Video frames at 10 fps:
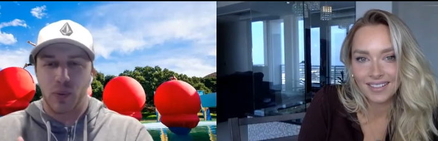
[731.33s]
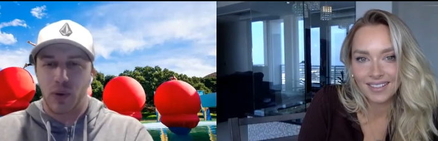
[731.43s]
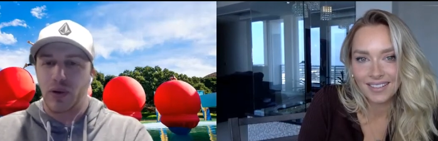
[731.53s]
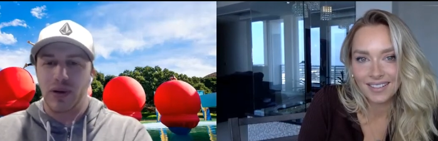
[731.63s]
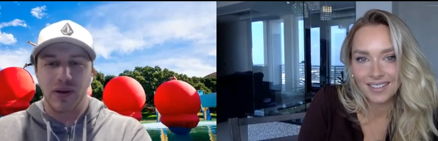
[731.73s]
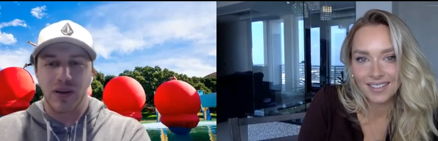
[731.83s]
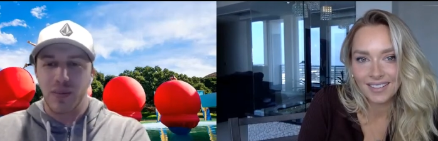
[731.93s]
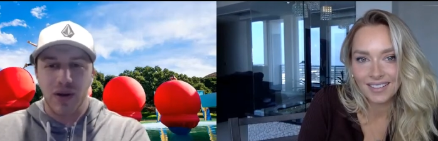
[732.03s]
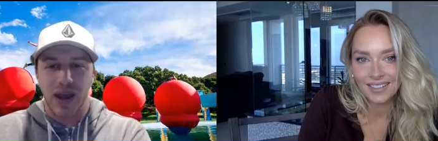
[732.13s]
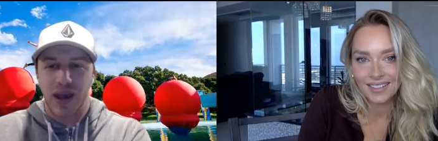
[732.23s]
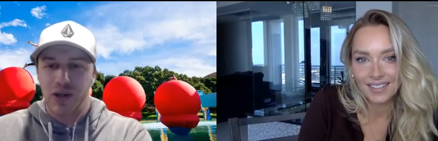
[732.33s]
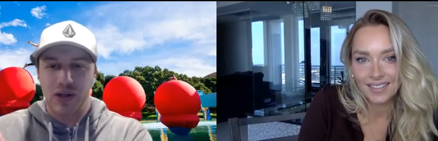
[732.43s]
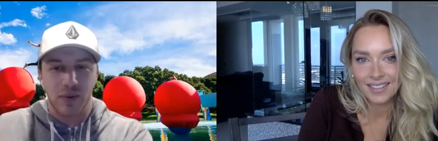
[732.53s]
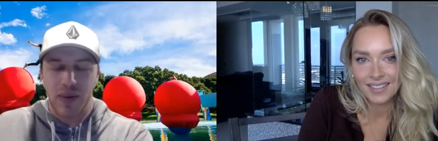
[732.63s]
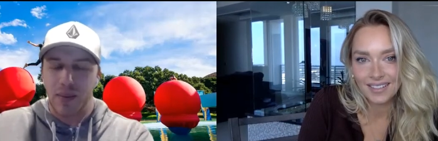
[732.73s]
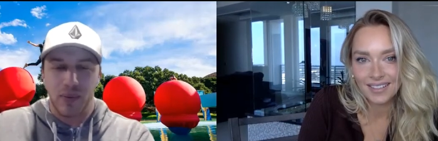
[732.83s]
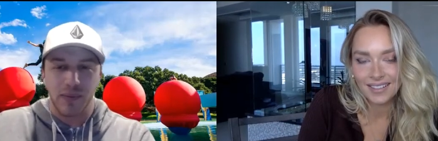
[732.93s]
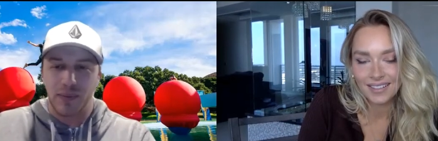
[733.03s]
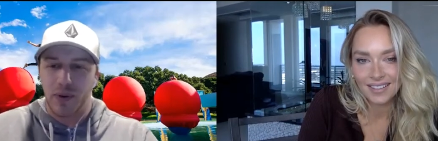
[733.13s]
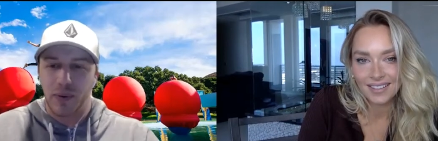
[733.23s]
Speaker 1: a role in communications from that
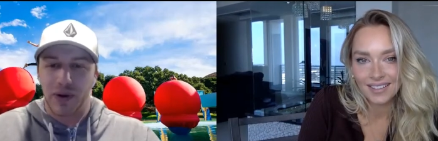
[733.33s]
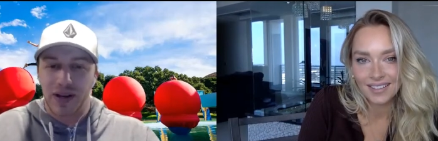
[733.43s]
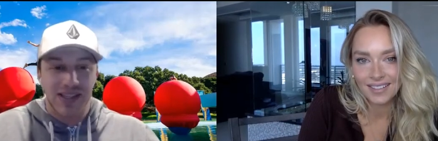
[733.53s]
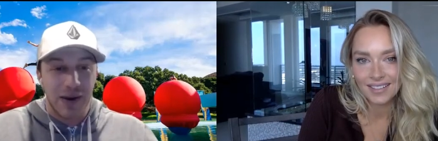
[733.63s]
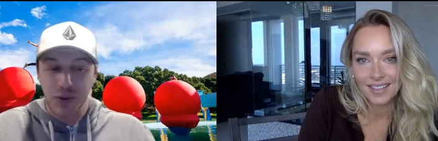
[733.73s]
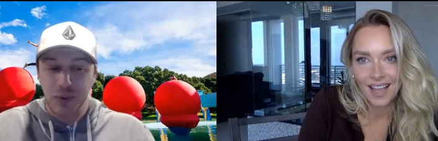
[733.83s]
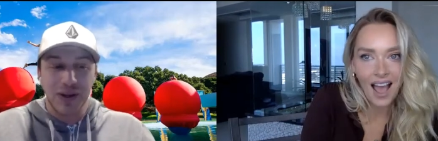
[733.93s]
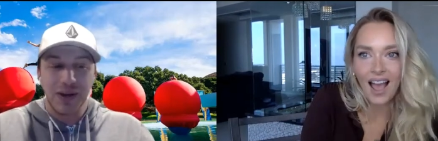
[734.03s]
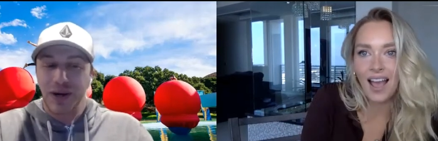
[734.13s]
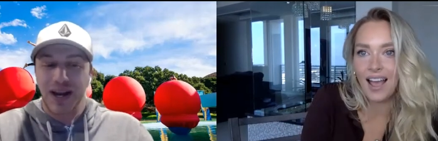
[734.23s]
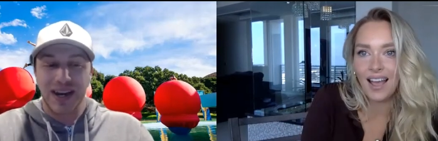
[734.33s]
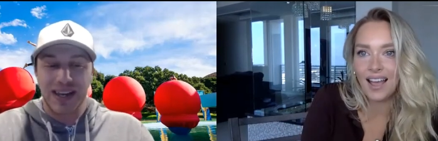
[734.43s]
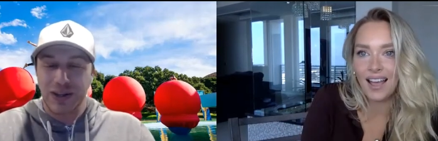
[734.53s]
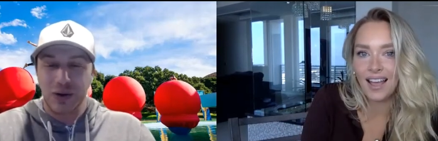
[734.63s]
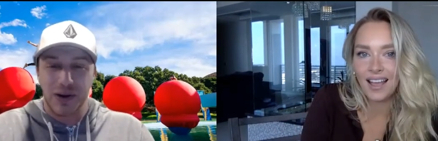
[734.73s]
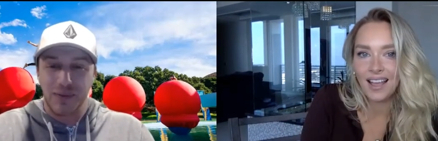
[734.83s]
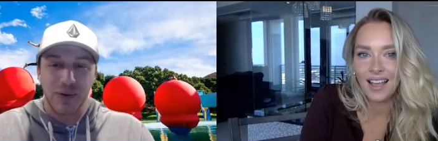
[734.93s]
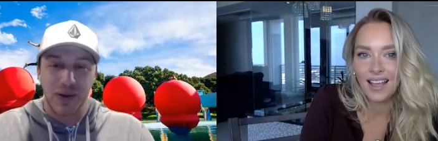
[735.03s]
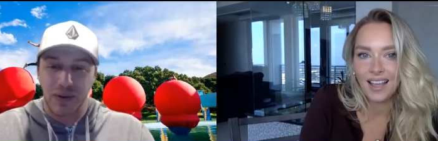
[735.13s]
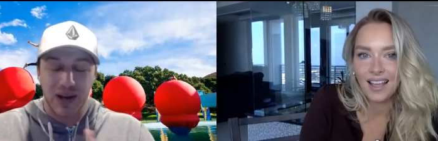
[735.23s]
point forward? Because that was really what kind of kicked it
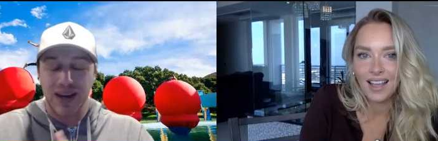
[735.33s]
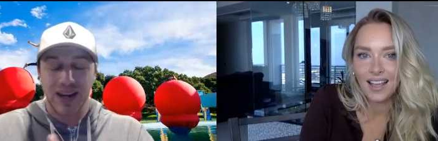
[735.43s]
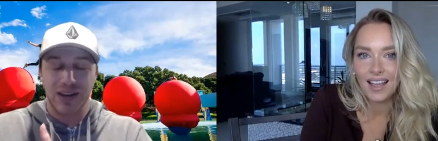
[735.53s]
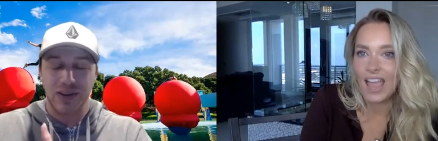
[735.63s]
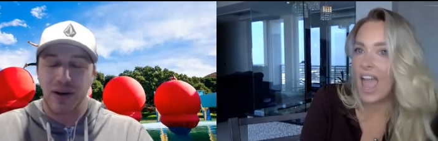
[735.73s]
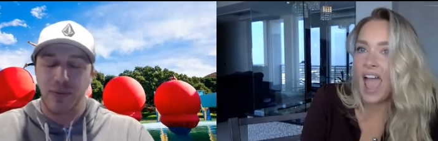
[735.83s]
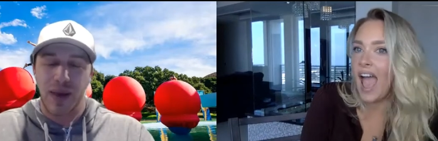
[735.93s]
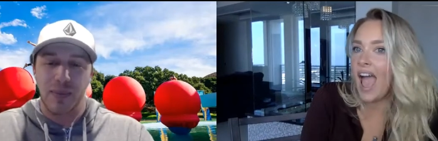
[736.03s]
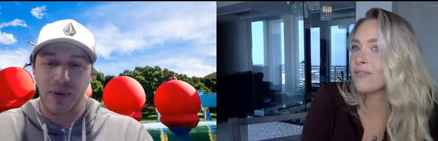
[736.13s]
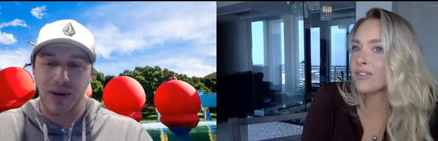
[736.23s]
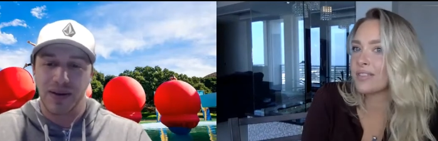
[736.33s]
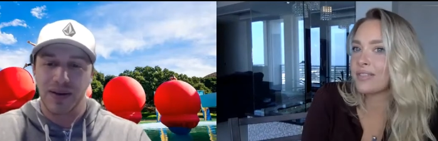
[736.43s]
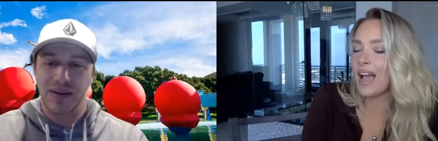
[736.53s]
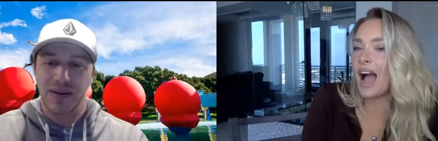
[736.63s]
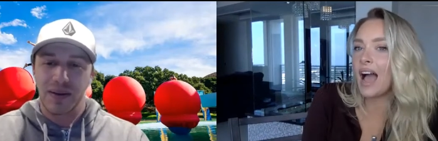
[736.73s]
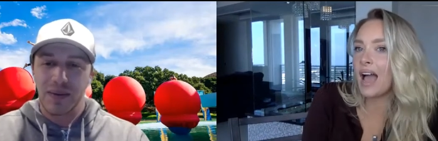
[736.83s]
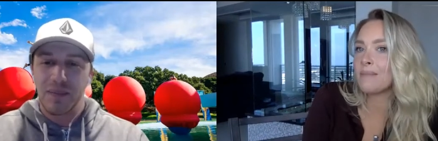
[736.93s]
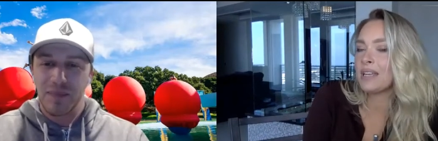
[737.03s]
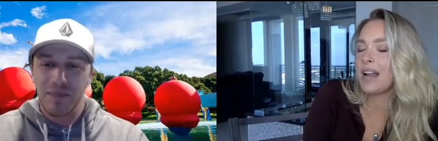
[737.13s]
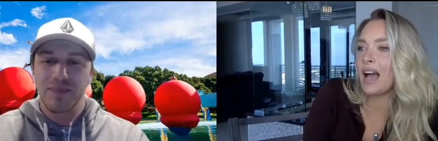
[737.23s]
off for you. It kind of kicked it off from that point.
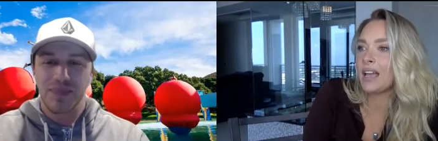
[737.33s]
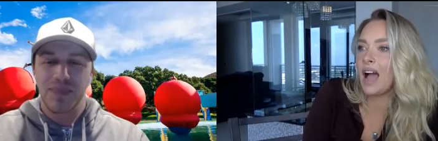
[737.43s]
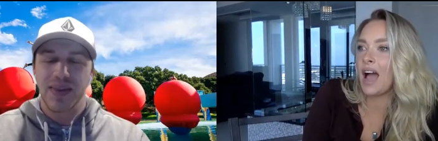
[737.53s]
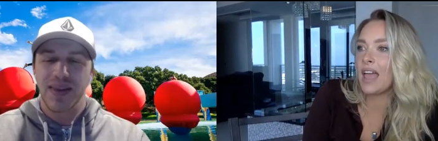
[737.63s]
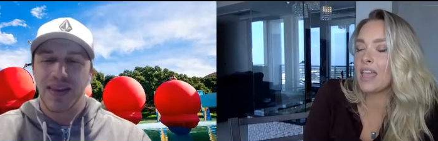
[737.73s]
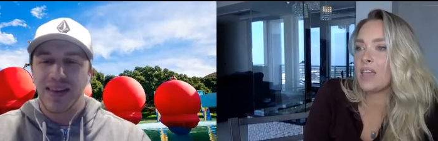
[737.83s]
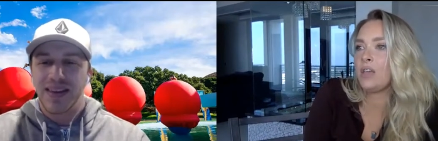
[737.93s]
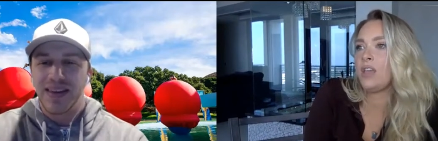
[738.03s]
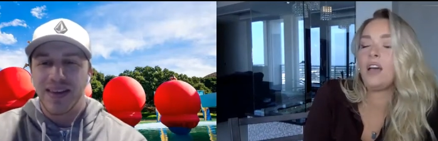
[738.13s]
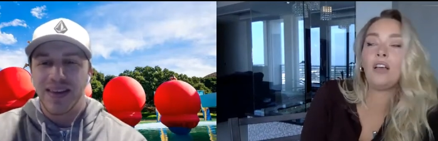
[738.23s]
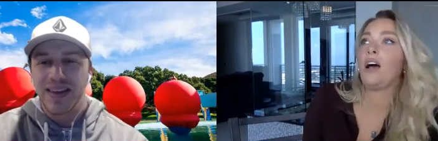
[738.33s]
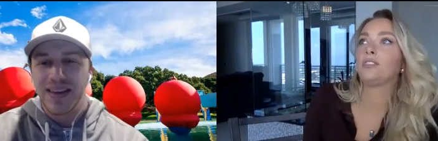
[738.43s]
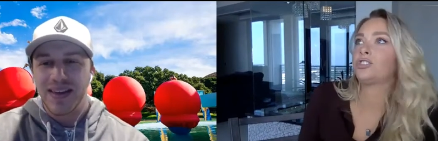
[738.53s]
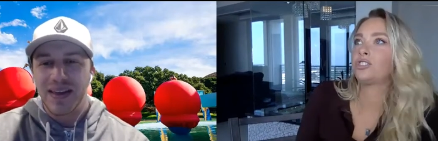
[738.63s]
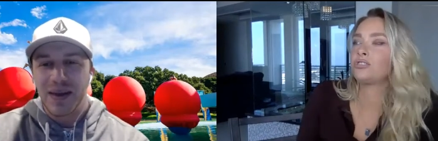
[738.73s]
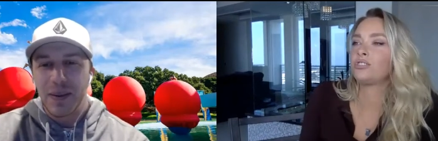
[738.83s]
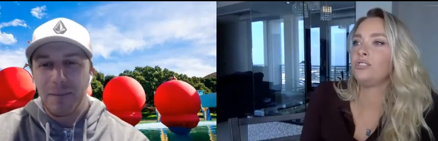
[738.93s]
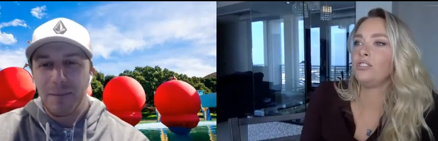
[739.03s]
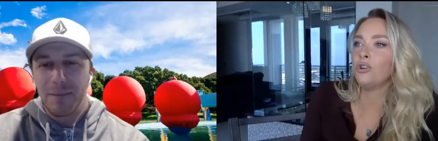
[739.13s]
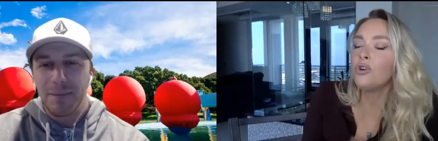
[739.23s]
Speaker 2: I mean, I it,
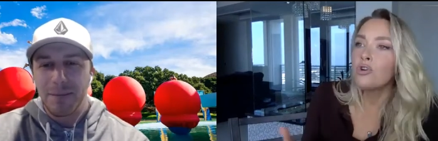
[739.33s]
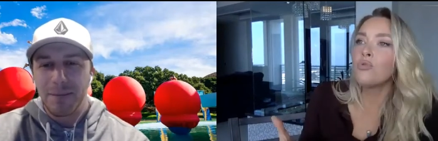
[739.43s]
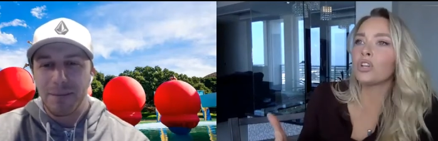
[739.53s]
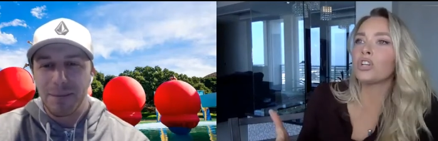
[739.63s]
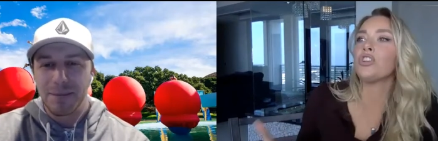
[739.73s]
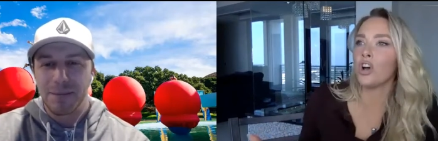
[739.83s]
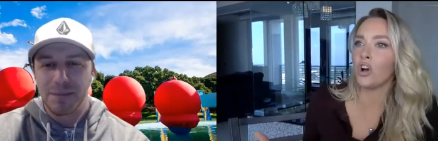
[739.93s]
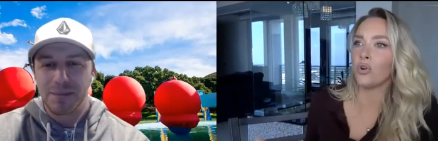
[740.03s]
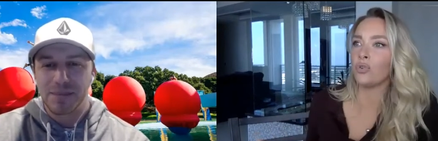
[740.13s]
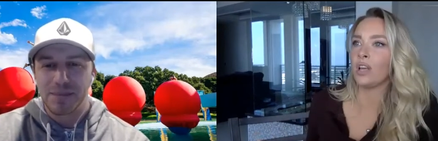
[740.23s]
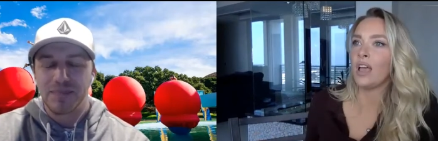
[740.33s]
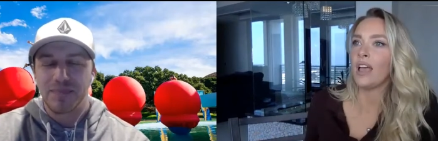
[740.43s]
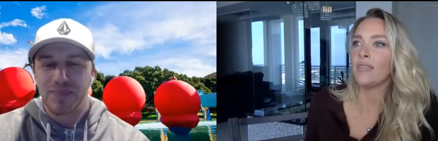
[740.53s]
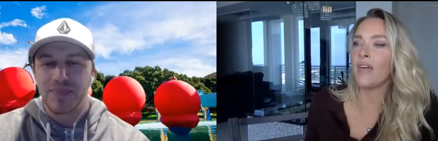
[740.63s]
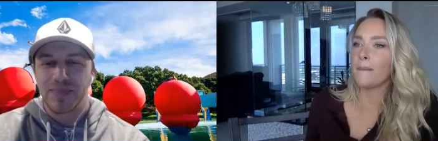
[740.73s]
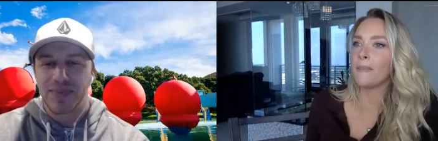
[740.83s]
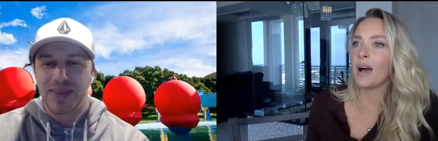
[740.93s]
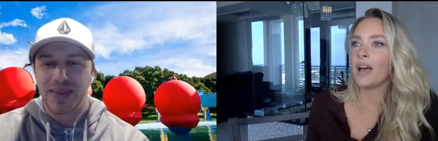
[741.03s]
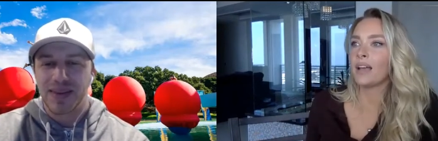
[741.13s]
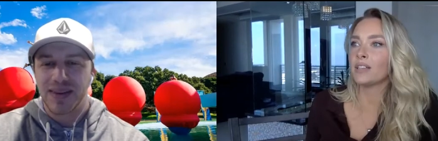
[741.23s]
who would have known that
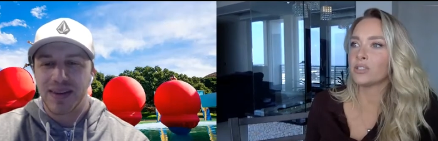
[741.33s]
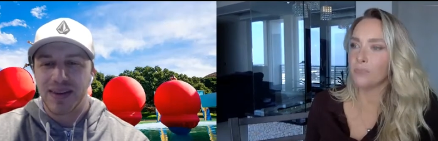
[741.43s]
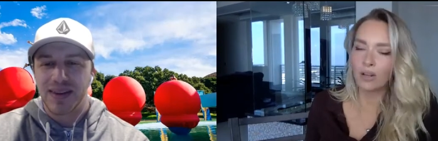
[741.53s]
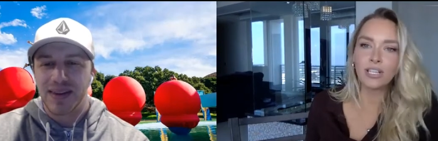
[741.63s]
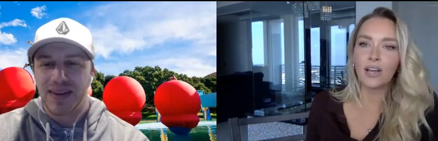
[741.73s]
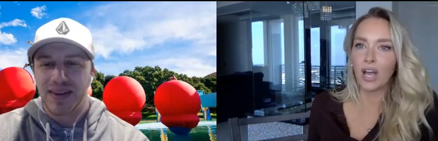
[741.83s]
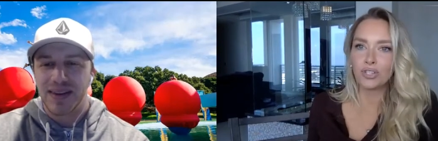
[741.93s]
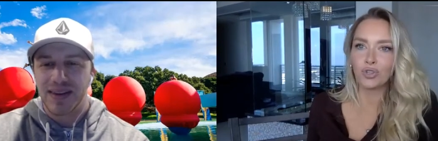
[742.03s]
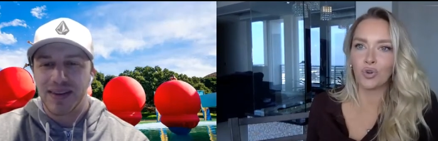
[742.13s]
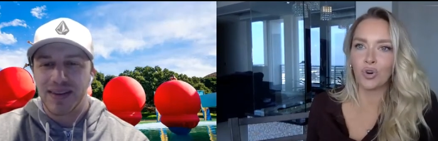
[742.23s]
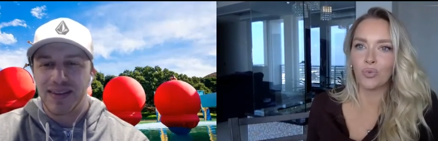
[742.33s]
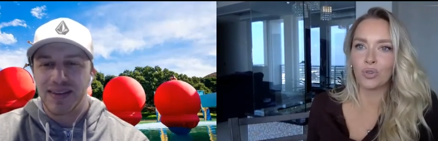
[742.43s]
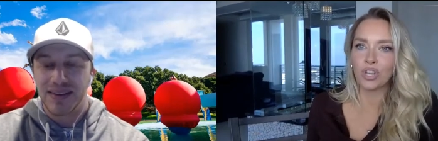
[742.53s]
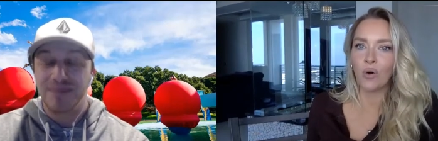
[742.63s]
my small town high school was